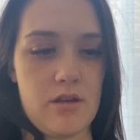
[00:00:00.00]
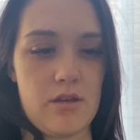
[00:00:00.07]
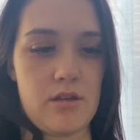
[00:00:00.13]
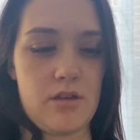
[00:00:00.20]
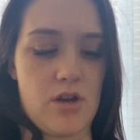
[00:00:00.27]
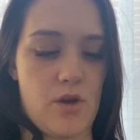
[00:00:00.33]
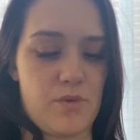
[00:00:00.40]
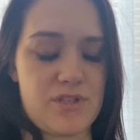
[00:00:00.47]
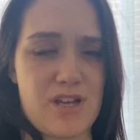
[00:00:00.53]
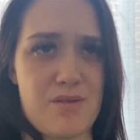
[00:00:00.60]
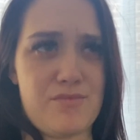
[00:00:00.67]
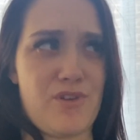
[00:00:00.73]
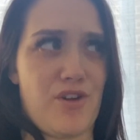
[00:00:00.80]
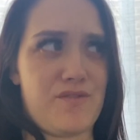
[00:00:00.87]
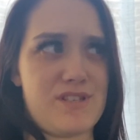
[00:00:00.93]
which
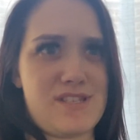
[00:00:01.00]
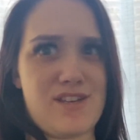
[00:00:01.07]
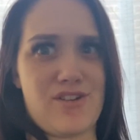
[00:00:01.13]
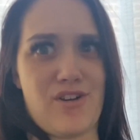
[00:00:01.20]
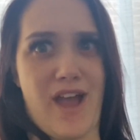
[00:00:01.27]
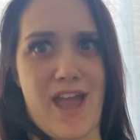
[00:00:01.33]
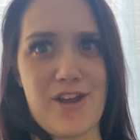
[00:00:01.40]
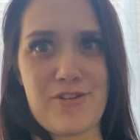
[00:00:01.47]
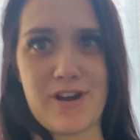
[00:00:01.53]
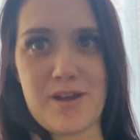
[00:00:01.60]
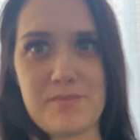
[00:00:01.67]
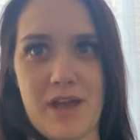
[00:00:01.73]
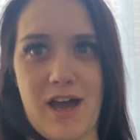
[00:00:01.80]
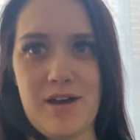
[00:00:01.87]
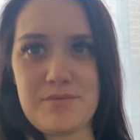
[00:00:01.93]
I'm obviously not angry
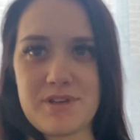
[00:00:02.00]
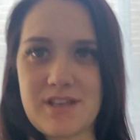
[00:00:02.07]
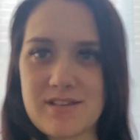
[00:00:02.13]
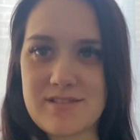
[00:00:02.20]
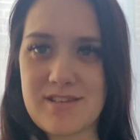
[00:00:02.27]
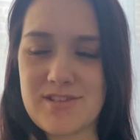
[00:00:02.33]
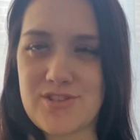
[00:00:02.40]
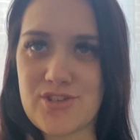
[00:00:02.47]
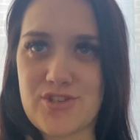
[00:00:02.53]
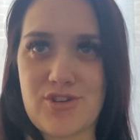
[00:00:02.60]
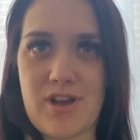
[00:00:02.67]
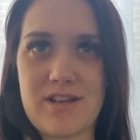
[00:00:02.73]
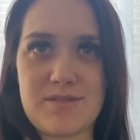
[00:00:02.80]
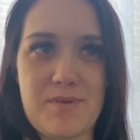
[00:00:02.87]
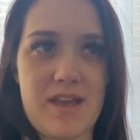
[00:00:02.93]
about, because he's just
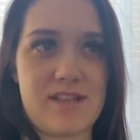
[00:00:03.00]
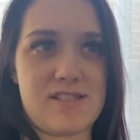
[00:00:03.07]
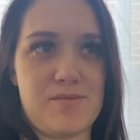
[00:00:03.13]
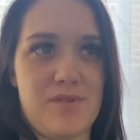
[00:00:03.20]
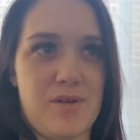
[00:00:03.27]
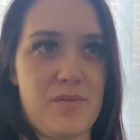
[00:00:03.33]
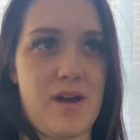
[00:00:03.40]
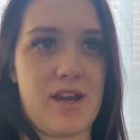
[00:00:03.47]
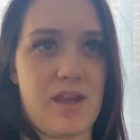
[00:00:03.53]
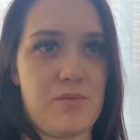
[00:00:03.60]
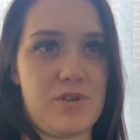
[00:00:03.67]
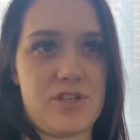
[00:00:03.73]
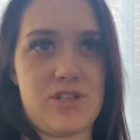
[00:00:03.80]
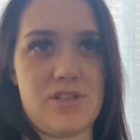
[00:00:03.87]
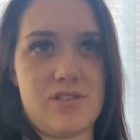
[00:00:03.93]
trying to make us a bit of money,
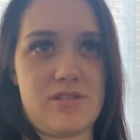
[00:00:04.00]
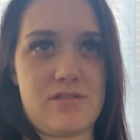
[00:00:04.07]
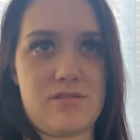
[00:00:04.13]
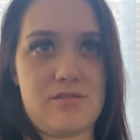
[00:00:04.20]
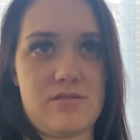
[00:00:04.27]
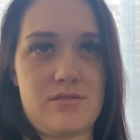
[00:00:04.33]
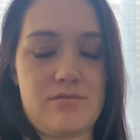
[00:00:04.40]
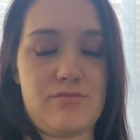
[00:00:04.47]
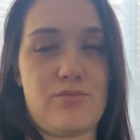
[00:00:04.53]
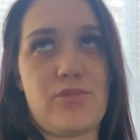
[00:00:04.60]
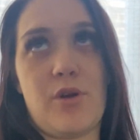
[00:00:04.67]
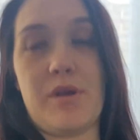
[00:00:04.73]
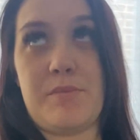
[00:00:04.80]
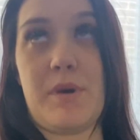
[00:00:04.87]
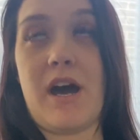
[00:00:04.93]
which is
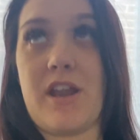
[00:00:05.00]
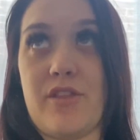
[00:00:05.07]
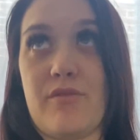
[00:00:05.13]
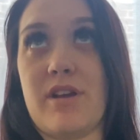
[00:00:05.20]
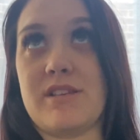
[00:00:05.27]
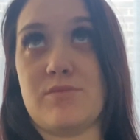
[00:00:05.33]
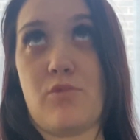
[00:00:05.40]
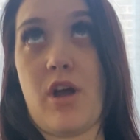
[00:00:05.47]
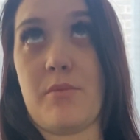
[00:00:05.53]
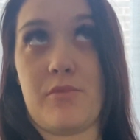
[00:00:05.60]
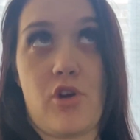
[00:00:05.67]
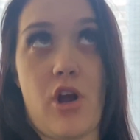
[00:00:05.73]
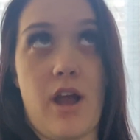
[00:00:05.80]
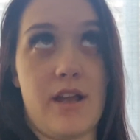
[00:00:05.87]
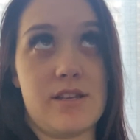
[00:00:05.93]
probably part of the reason why I'm
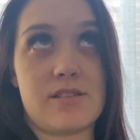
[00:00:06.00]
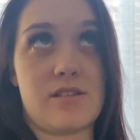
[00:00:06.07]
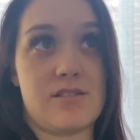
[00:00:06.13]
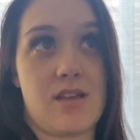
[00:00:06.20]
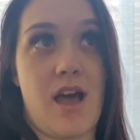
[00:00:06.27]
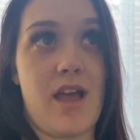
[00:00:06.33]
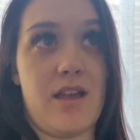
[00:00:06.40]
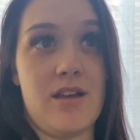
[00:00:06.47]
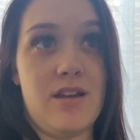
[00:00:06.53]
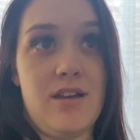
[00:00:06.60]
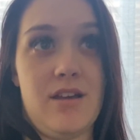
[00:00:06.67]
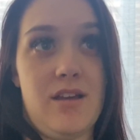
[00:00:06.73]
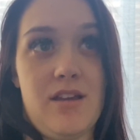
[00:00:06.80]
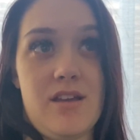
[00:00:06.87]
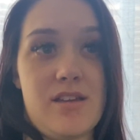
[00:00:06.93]
crying, is because
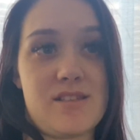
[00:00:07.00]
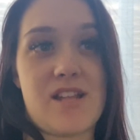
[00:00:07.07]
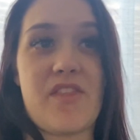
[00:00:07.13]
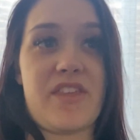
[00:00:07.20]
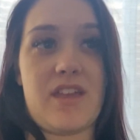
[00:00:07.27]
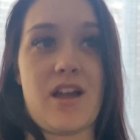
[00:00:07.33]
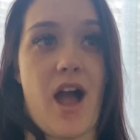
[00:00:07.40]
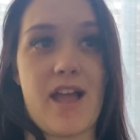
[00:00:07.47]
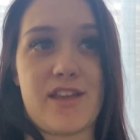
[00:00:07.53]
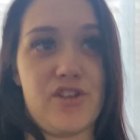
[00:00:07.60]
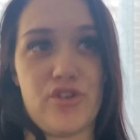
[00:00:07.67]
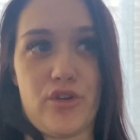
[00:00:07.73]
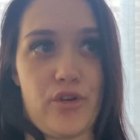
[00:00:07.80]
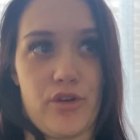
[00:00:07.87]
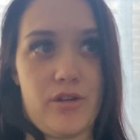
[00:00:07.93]
there's nothing I can
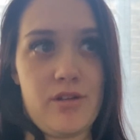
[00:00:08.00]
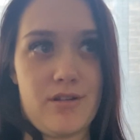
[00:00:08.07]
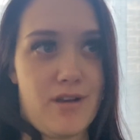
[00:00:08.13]
do